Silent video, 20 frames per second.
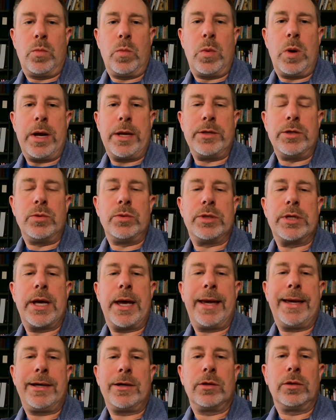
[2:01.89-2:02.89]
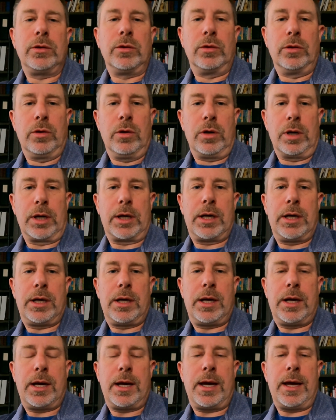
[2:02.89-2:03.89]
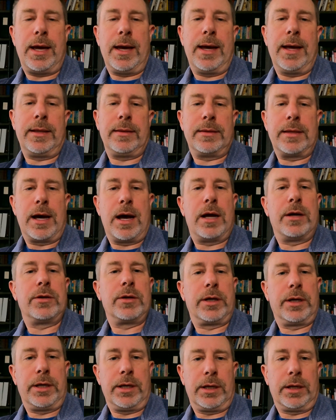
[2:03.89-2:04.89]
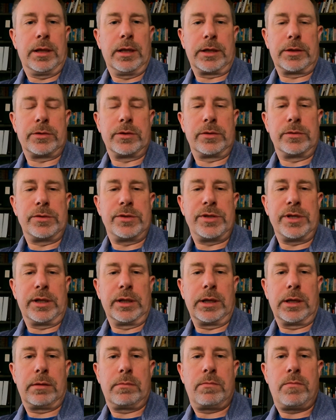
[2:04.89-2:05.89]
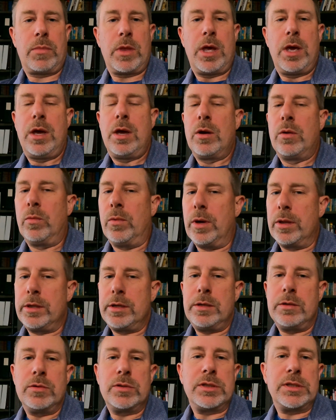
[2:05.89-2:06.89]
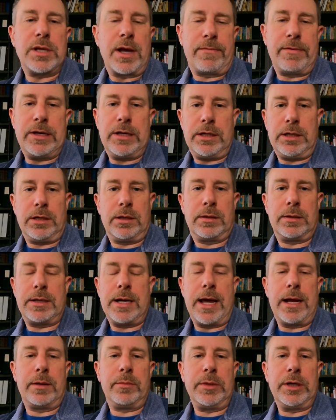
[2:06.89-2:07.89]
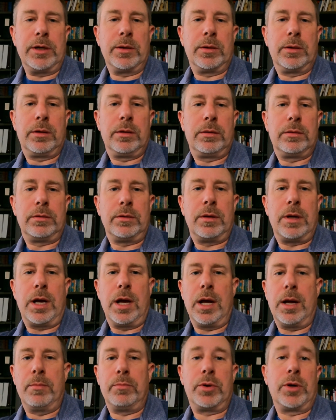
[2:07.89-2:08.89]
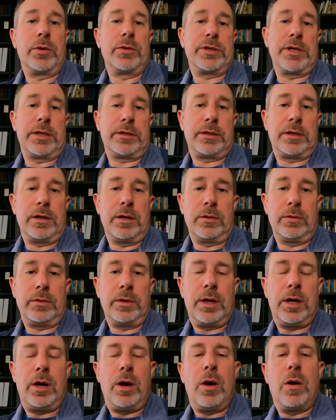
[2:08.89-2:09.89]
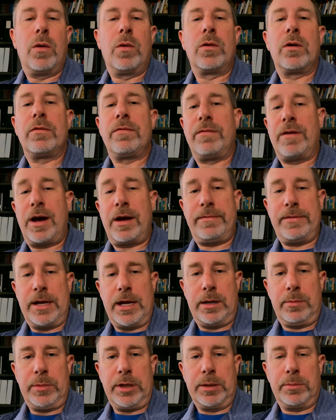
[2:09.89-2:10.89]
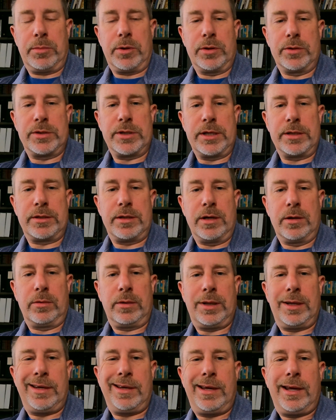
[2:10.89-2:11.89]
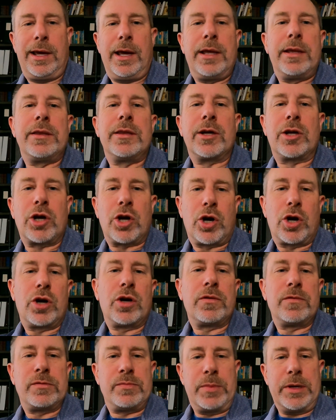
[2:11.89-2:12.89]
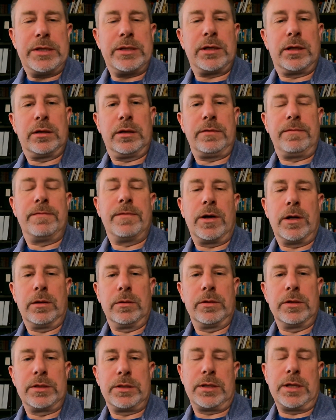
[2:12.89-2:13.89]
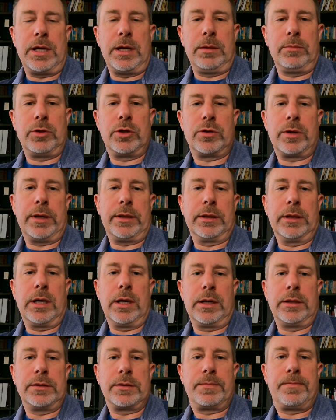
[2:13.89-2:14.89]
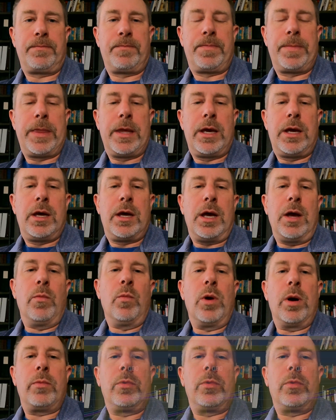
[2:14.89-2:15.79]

when you take a look at the 100 gig electrical signaling, whether you use 7 nanometer uh, process node or a 5 nanometer process node, the curves basically follow the same trend lines. And